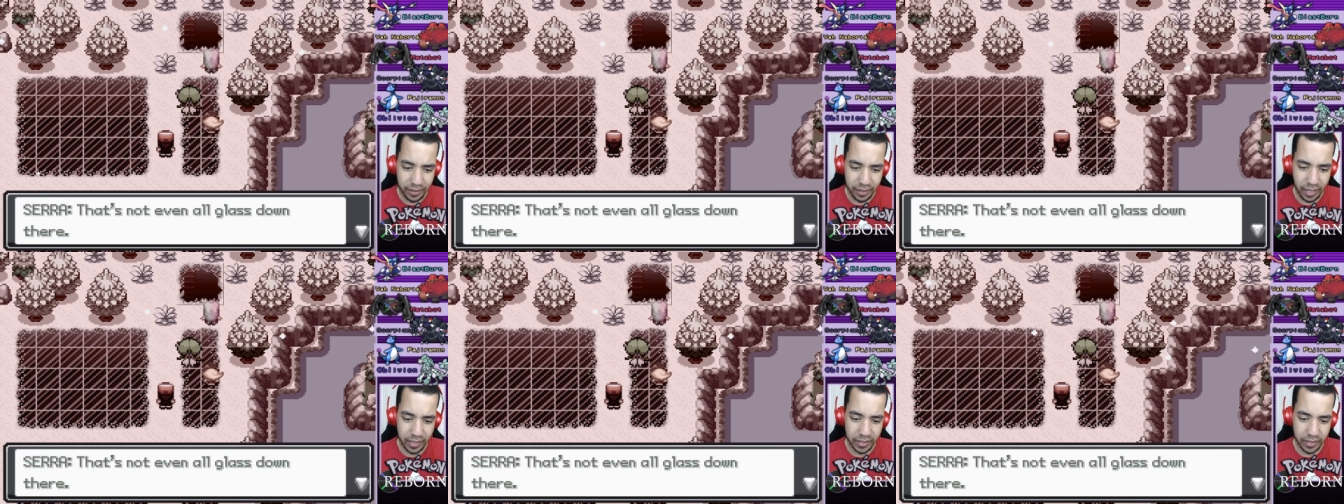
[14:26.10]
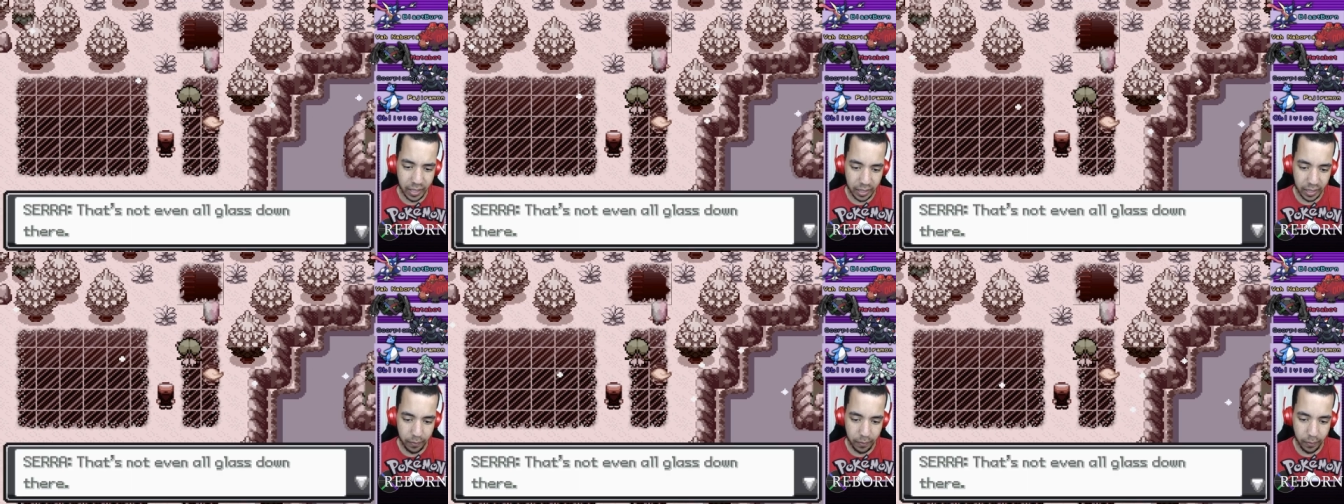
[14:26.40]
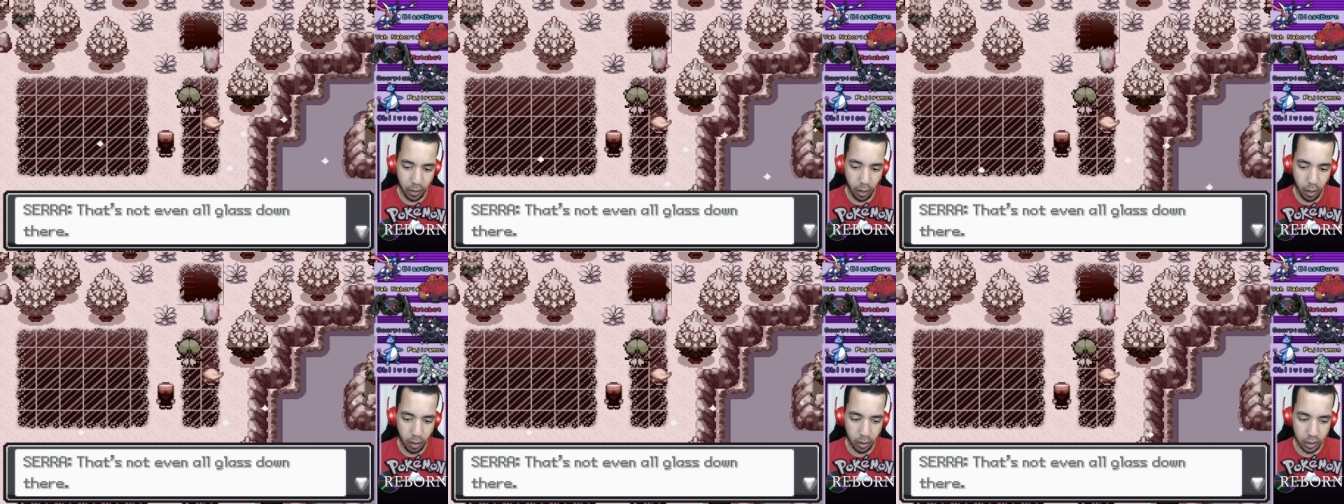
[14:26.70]
That's not
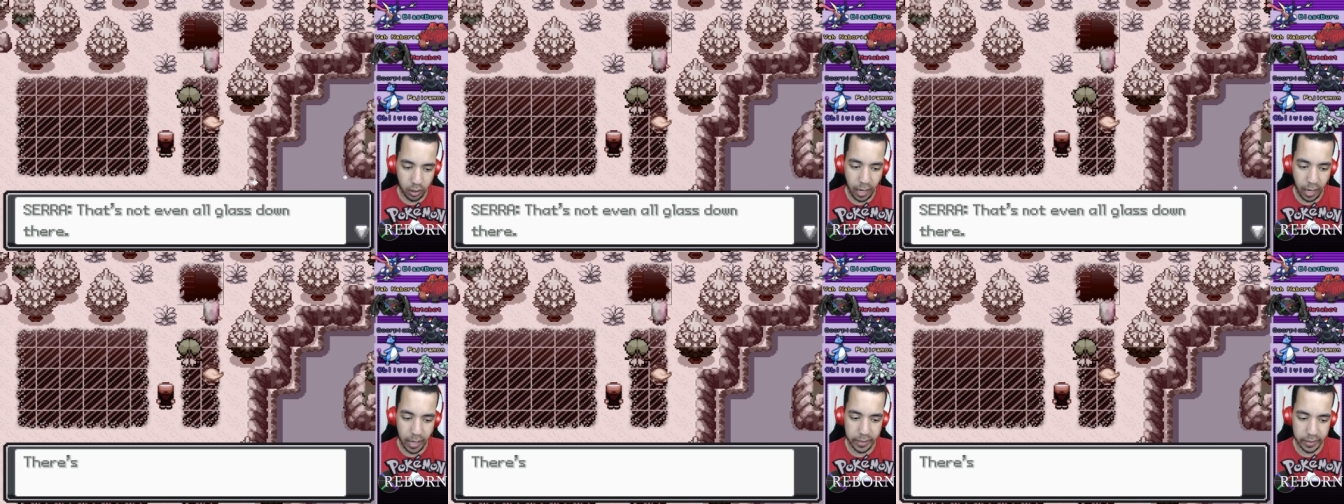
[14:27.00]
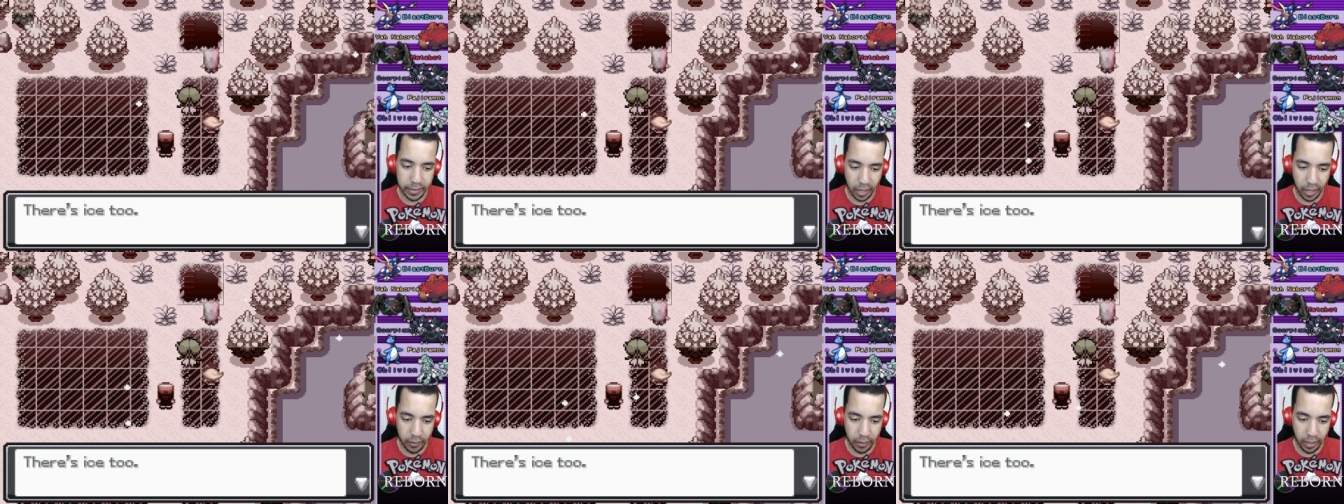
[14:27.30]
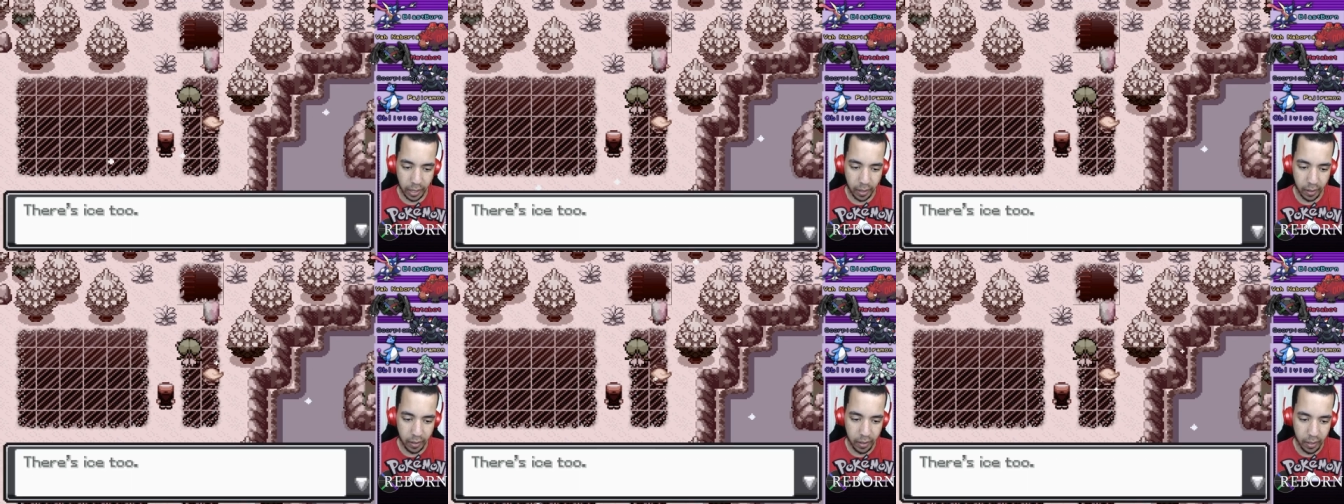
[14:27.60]
even all glass down
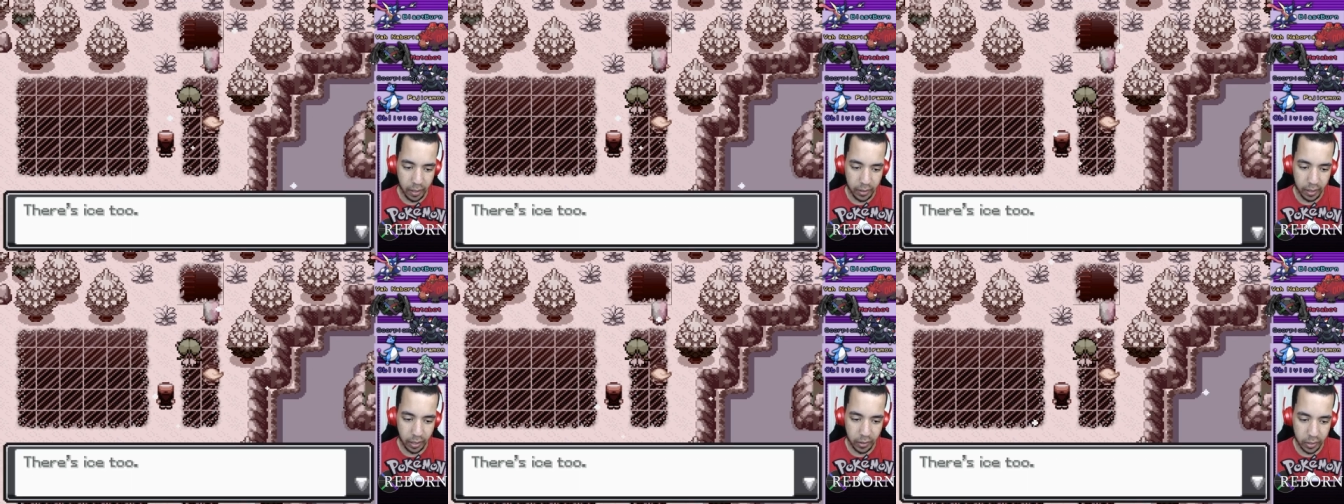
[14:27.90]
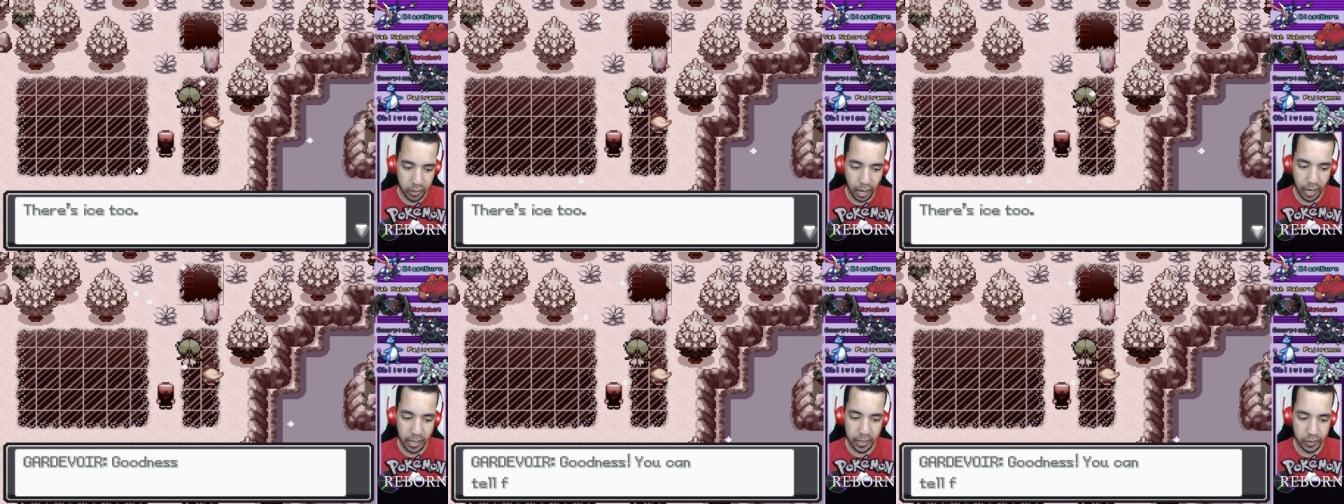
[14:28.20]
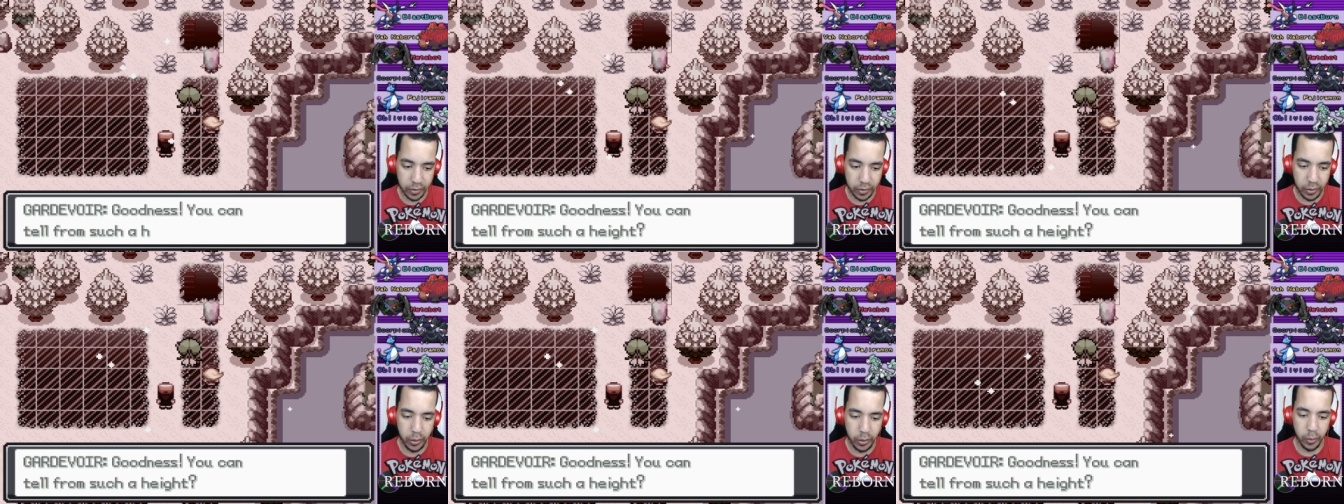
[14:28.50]
there. There's
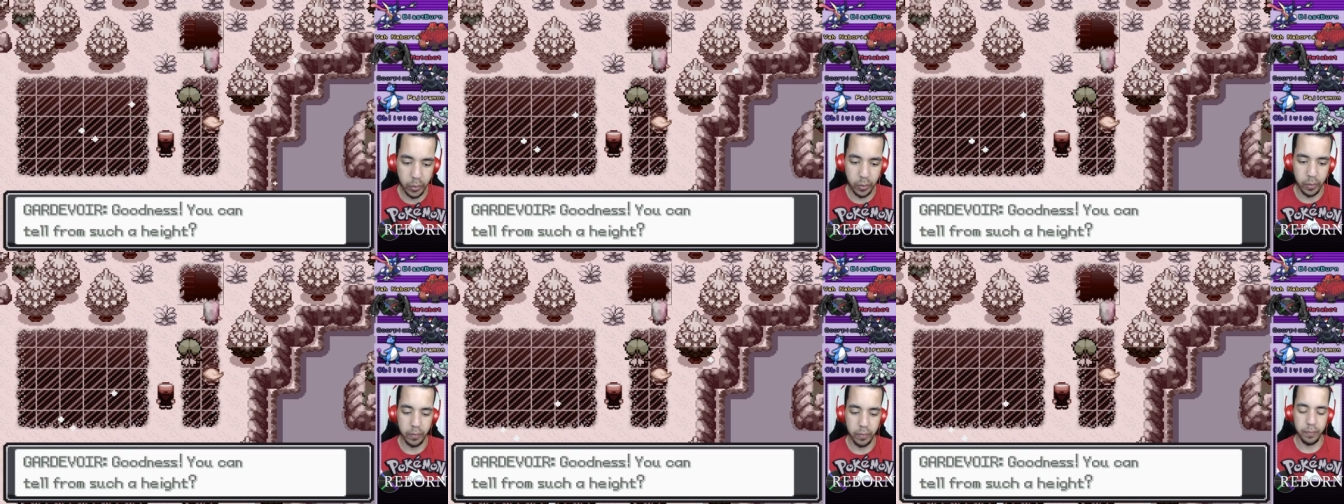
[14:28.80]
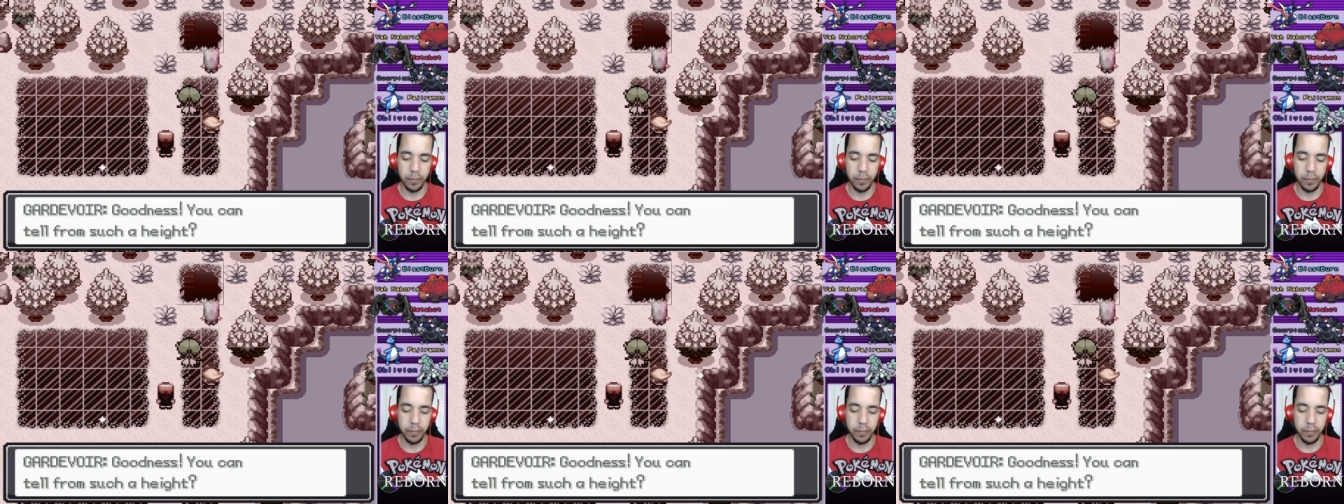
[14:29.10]
ice, too.